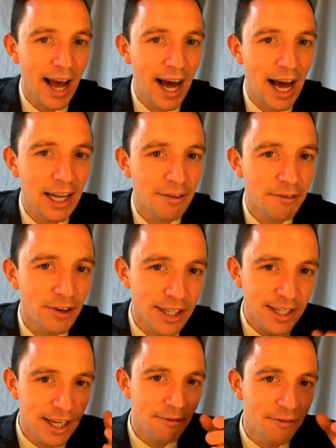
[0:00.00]
and for
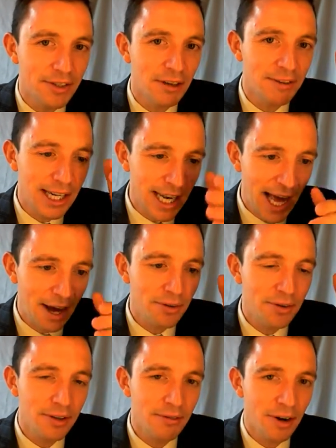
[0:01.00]
the difference of the
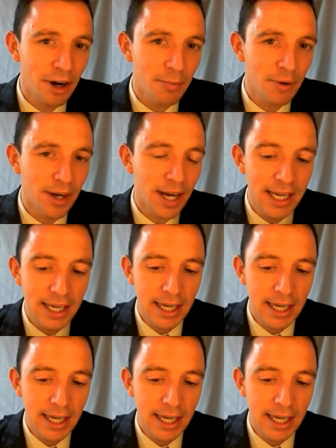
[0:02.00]
noun, the verb, okay?